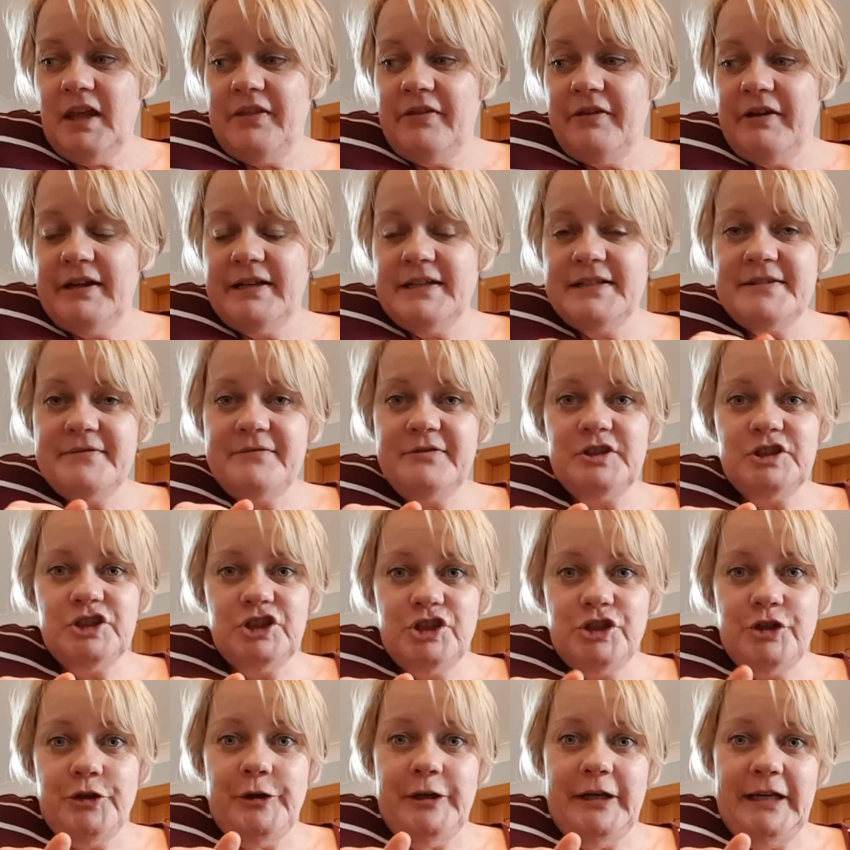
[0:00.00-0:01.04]
Thanks for
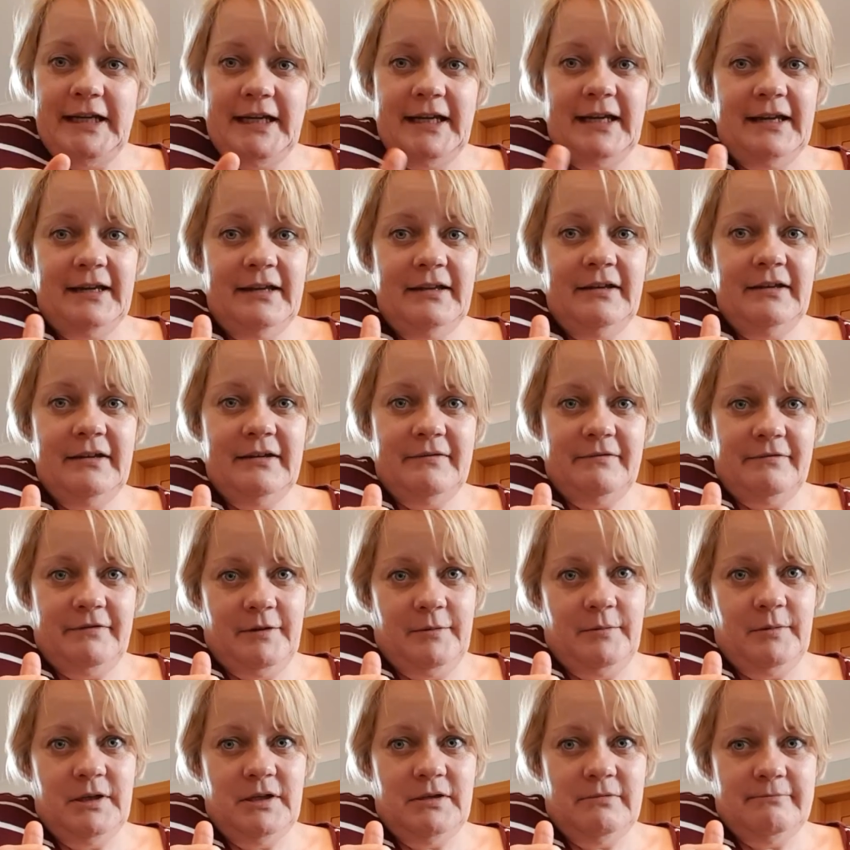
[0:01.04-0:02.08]
tuning in,
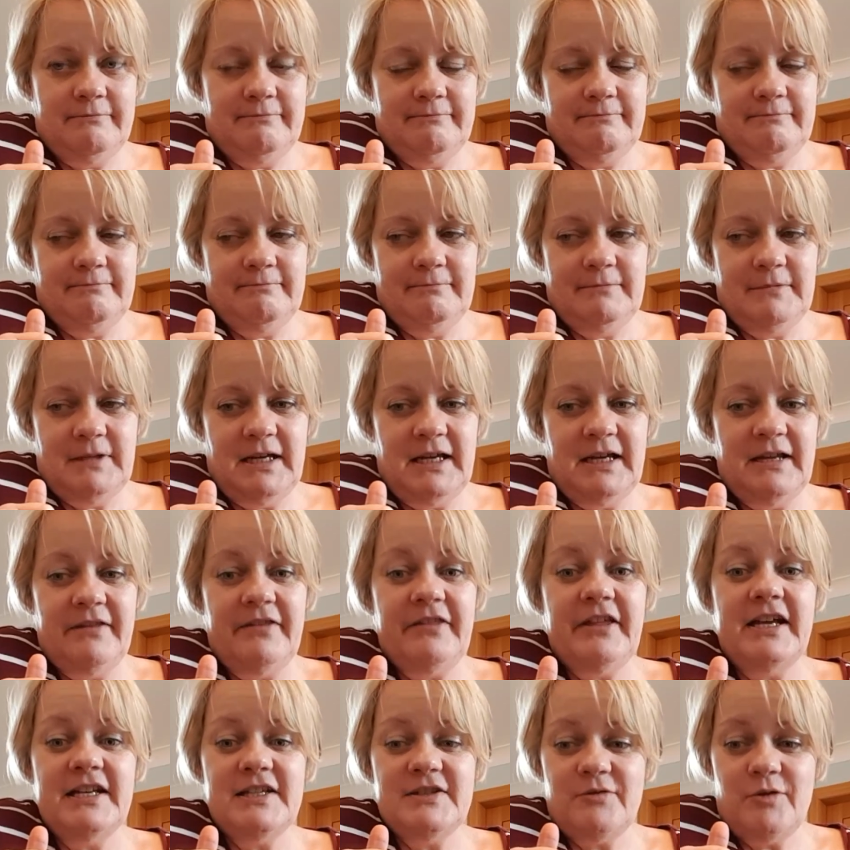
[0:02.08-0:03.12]
everyone. And
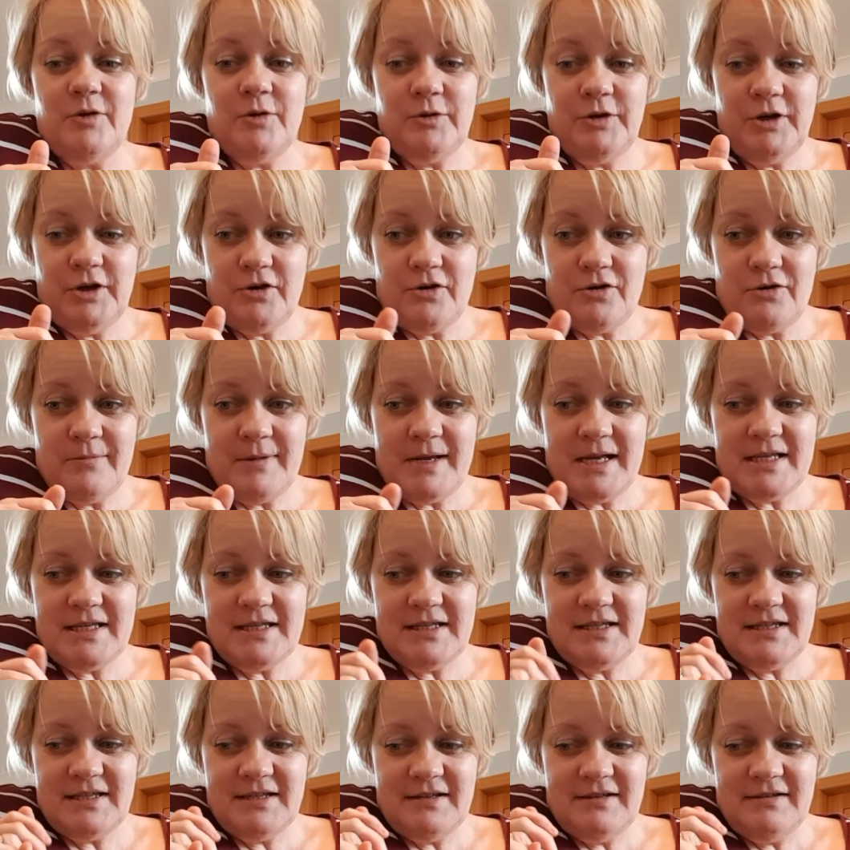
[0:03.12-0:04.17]
thanks for all your
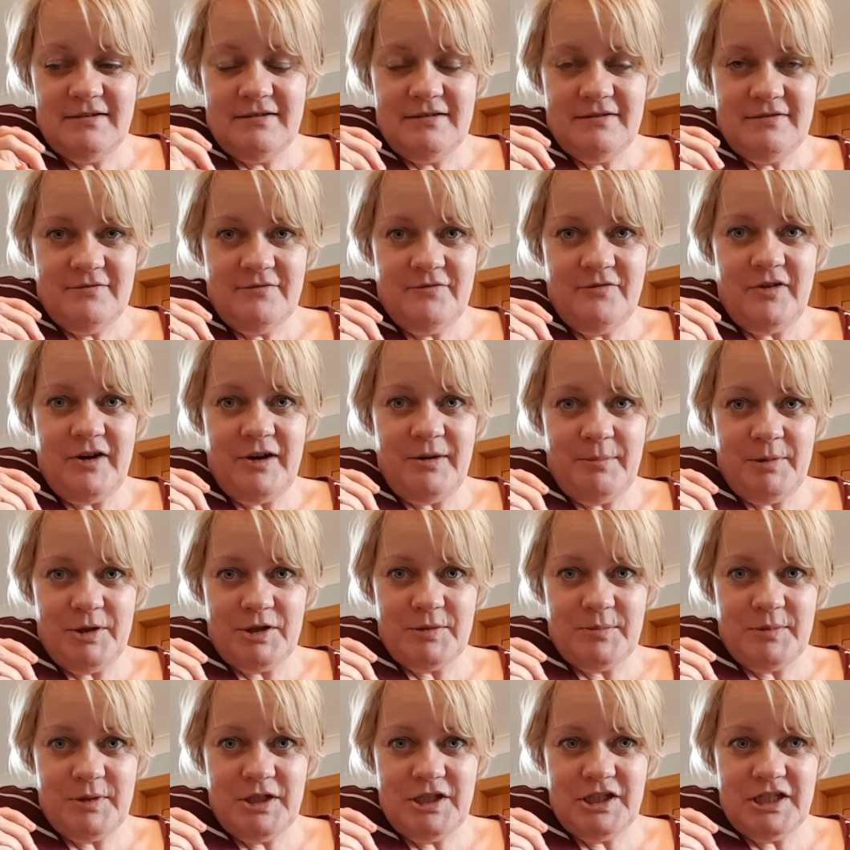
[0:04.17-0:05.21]
comments. Very
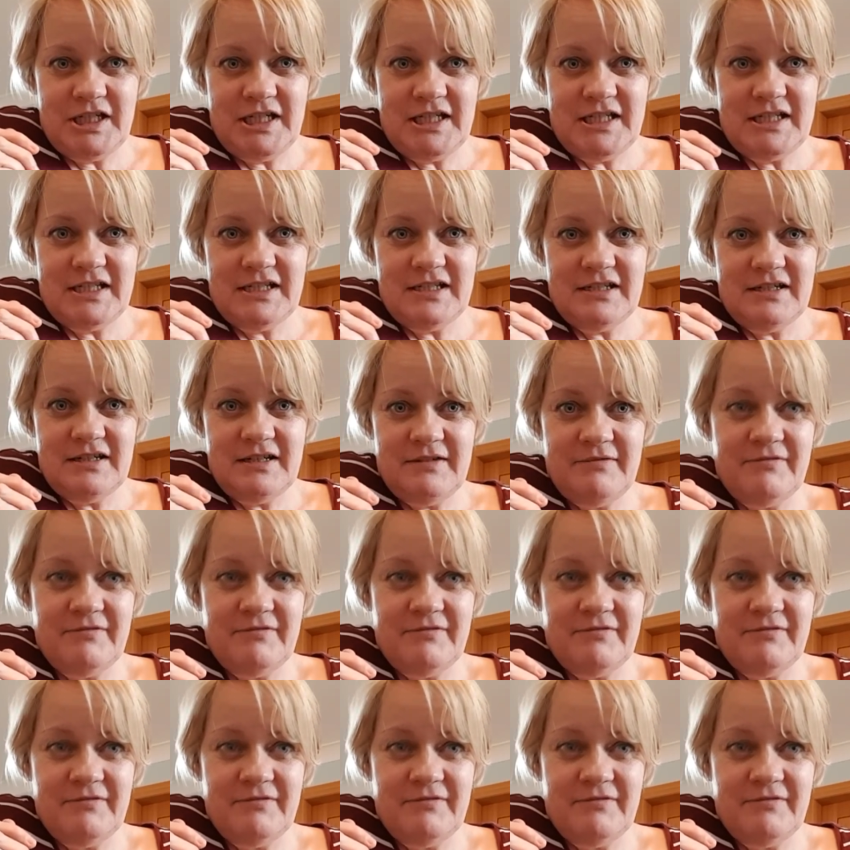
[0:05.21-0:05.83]
much appreciated.